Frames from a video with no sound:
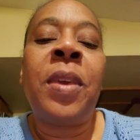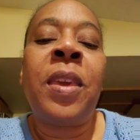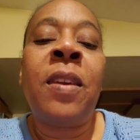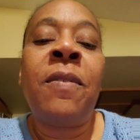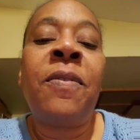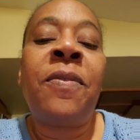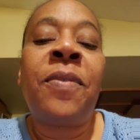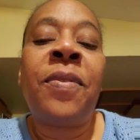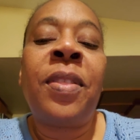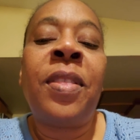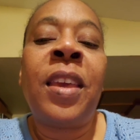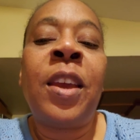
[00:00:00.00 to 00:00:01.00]
if
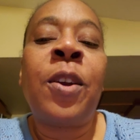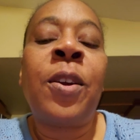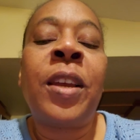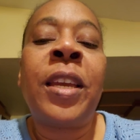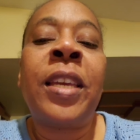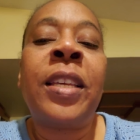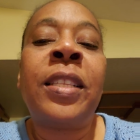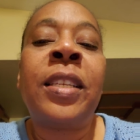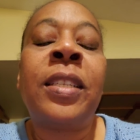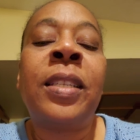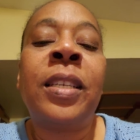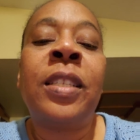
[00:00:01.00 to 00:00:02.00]
there is
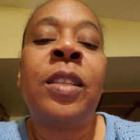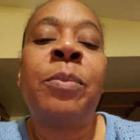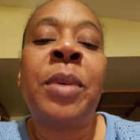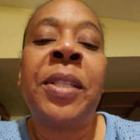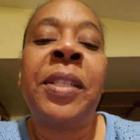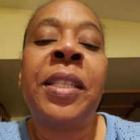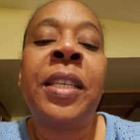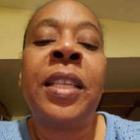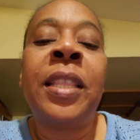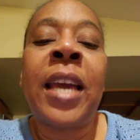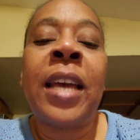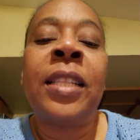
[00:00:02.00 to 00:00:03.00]
a disability
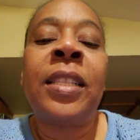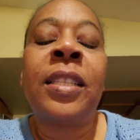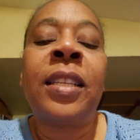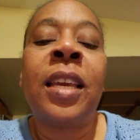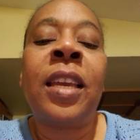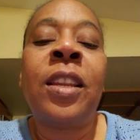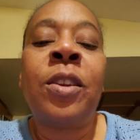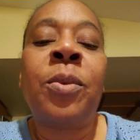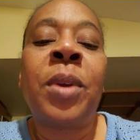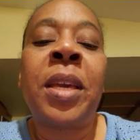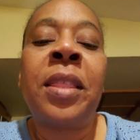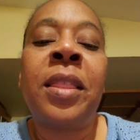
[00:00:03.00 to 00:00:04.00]
that's
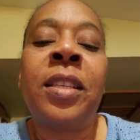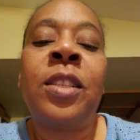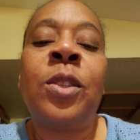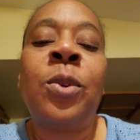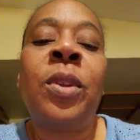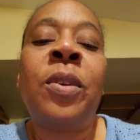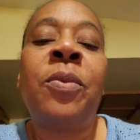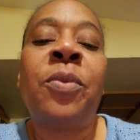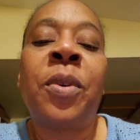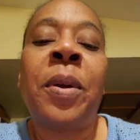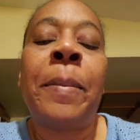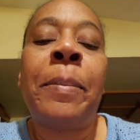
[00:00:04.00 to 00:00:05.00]
hindering the student
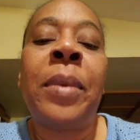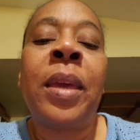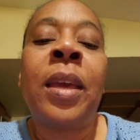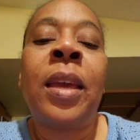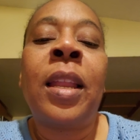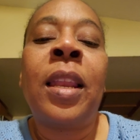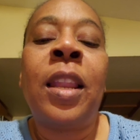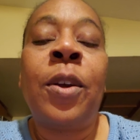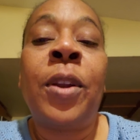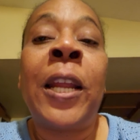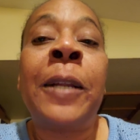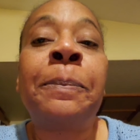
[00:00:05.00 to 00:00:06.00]
from
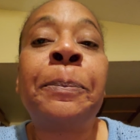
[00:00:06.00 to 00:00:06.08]
learning.